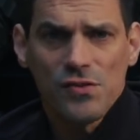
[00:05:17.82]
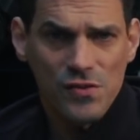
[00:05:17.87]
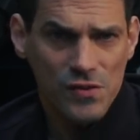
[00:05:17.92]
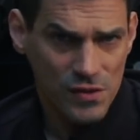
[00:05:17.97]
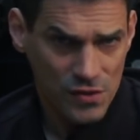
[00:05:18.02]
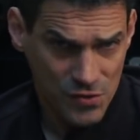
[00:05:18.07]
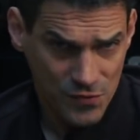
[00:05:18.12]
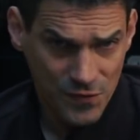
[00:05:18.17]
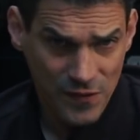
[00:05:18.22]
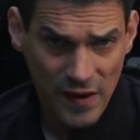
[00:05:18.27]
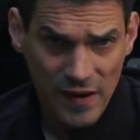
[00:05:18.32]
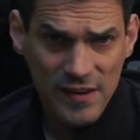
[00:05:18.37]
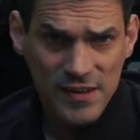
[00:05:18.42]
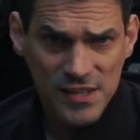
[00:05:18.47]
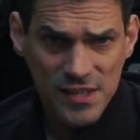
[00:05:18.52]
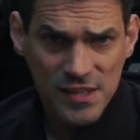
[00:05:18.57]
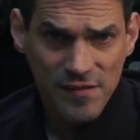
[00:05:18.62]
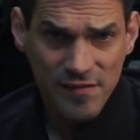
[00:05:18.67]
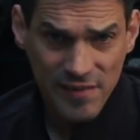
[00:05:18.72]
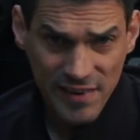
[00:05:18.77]
It's very
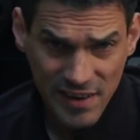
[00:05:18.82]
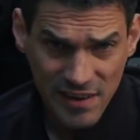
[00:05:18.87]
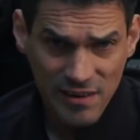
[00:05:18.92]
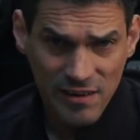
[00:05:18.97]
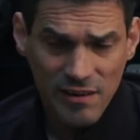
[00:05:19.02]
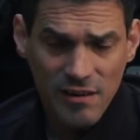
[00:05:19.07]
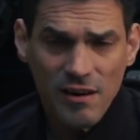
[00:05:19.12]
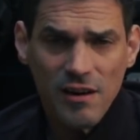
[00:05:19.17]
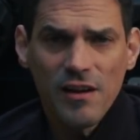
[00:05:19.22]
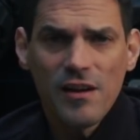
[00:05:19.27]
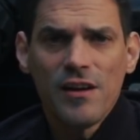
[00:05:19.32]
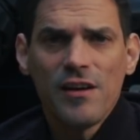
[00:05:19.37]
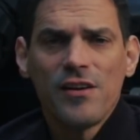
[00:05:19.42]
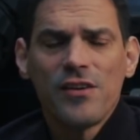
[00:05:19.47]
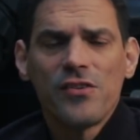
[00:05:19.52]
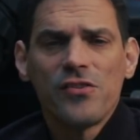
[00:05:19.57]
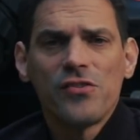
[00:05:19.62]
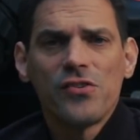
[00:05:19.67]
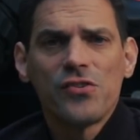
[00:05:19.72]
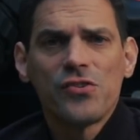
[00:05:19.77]
severe.
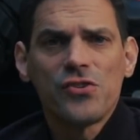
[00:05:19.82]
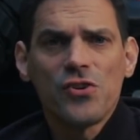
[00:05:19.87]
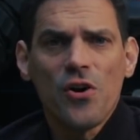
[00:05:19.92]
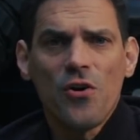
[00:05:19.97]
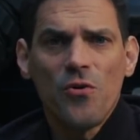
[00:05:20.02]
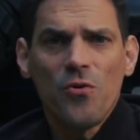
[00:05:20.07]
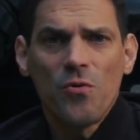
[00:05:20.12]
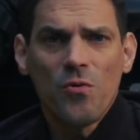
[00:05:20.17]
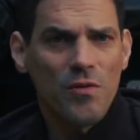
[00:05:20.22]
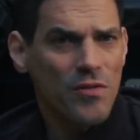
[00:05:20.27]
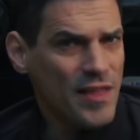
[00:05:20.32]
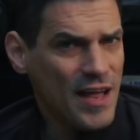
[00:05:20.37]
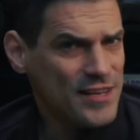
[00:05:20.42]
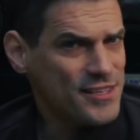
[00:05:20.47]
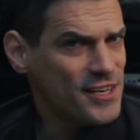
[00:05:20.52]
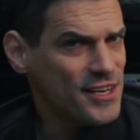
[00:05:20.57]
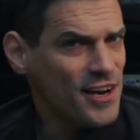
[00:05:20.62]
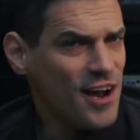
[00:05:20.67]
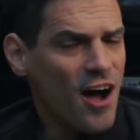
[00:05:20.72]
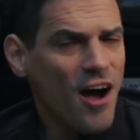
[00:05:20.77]
So
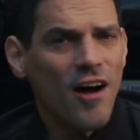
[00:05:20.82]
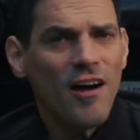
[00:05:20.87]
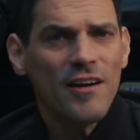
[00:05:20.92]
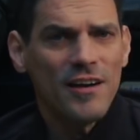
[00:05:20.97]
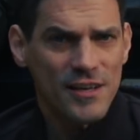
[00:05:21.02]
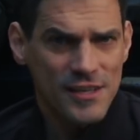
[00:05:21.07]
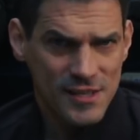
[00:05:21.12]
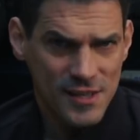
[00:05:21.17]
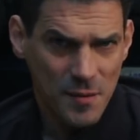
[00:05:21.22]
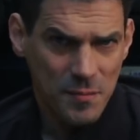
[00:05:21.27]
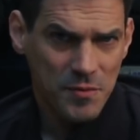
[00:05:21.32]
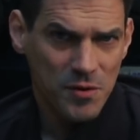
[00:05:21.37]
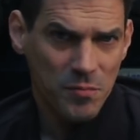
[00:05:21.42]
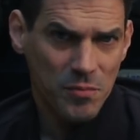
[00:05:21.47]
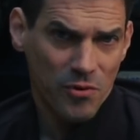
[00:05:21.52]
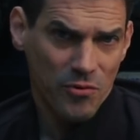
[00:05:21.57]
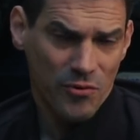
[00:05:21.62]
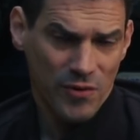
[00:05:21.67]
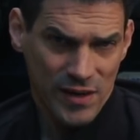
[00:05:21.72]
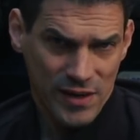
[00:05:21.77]
that's an
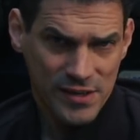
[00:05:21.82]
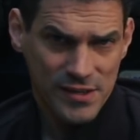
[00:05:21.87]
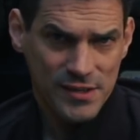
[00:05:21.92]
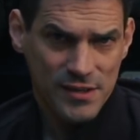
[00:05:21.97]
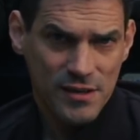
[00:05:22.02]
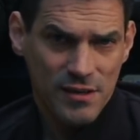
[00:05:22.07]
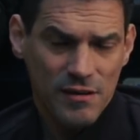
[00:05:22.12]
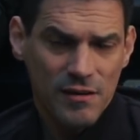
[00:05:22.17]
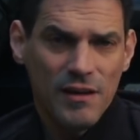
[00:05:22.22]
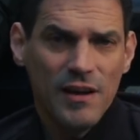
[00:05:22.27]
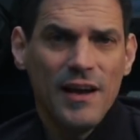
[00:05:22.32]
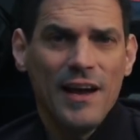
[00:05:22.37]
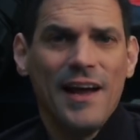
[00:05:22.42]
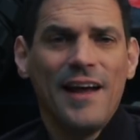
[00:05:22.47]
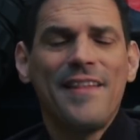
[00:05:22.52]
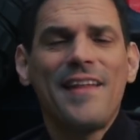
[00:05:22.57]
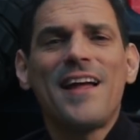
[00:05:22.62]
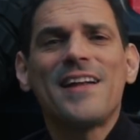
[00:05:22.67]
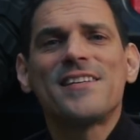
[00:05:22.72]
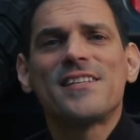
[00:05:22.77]
unacceptable risk.
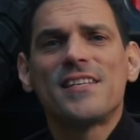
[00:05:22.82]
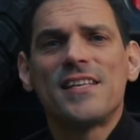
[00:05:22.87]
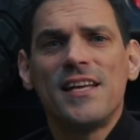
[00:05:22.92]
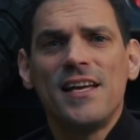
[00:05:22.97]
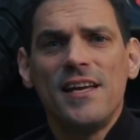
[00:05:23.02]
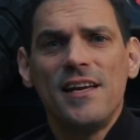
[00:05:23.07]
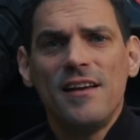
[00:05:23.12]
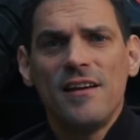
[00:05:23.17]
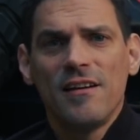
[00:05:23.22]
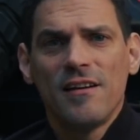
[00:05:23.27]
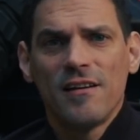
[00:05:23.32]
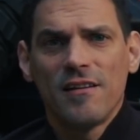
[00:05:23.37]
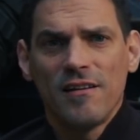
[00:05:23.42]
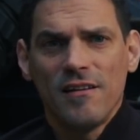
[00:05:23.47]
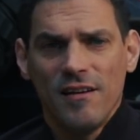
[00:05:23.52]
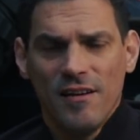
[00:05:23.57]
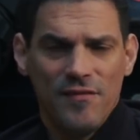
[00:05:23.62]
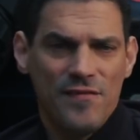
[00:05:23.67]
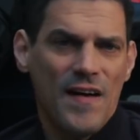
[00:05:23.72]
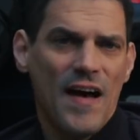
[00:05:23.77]
And that's the
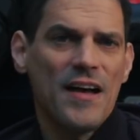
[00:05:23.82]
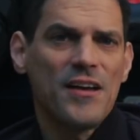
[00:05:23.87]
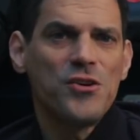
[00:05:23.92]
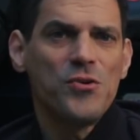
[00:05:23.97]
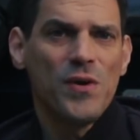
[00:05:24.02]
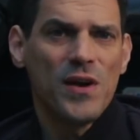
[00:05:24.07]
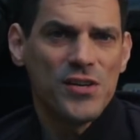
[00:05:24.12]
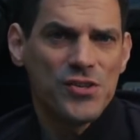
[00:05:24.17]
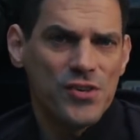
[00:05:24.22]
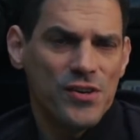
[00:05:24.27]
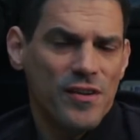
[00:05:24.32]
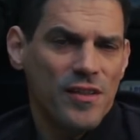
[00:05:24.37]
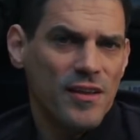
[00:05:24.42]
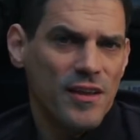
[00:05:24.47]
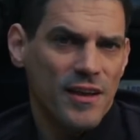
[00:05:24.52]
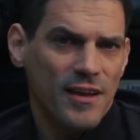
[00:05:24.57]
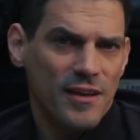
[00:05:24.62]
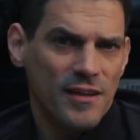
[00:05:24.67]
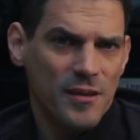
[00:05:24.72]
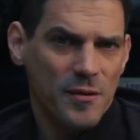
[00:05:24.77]
evaluation
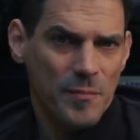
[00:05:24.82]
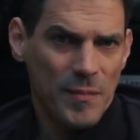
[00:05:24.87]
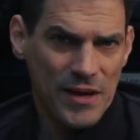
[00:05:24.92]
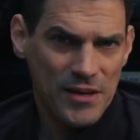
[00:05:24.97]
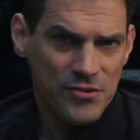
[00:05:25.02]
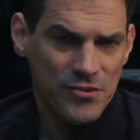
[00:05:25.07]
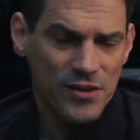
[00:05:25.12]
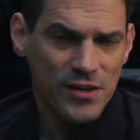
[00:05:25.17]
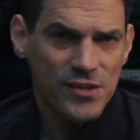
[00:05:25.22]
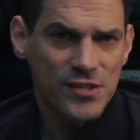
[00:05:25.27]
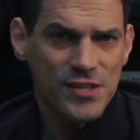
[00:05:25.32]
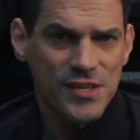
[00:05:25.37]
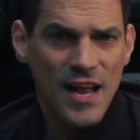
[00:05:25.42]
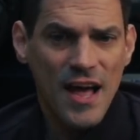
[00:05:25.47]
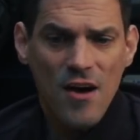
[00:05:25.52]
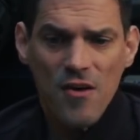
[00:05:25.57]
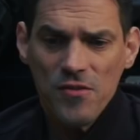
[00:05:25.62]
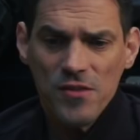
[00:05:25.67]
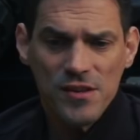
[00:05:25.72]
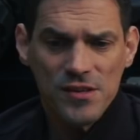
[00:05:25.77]
in the matrix.
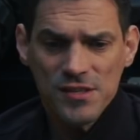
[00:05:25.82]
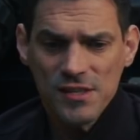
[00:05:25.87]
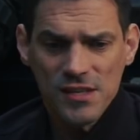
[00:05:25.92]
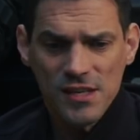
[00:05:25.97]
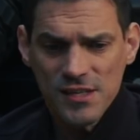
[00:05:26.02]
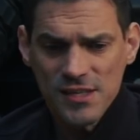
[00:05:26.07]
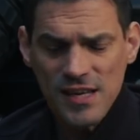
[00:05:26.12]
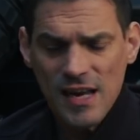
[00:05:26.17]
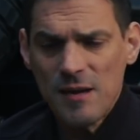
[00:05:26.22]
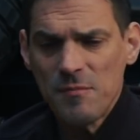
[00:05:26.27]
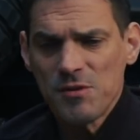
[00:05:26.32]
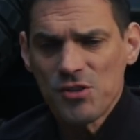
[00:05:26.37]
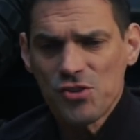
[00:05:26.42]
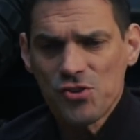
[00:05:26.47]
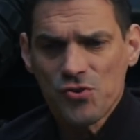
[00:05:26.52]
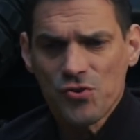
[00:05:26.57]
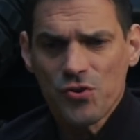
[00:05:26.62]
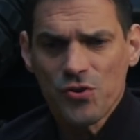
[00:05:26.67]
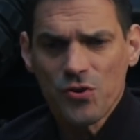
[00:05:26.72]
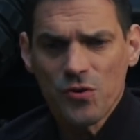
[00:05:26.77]
Now, the same is
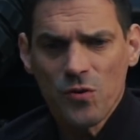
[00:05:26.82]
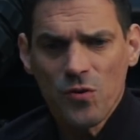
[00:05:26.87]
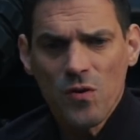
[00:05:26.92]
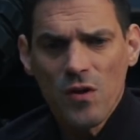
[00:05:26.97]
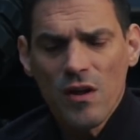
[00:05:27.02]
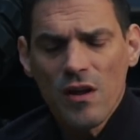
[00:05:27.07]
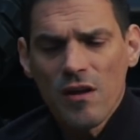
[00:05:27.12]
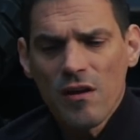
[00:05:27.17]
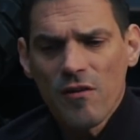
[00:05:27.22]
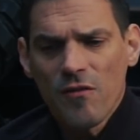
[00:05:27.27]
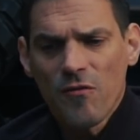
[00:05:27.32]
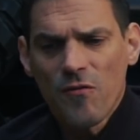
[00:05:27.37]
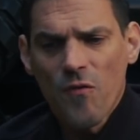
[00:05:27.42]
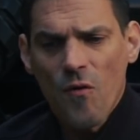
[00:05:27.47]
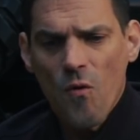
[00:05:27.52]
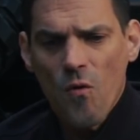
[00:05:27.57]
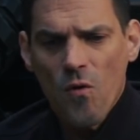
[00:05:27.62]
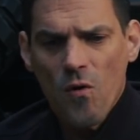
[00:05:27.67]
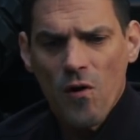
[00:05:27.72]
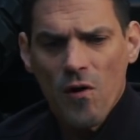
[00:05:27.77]
true
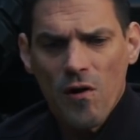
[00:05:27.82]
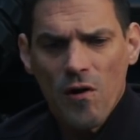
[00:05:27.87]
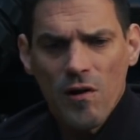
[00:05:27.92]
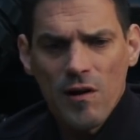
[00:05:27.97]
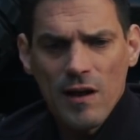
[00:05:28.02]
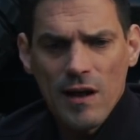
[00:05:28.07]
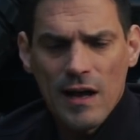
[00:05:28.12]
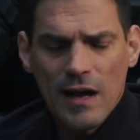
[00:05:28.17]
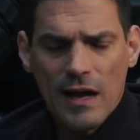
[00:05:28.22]
for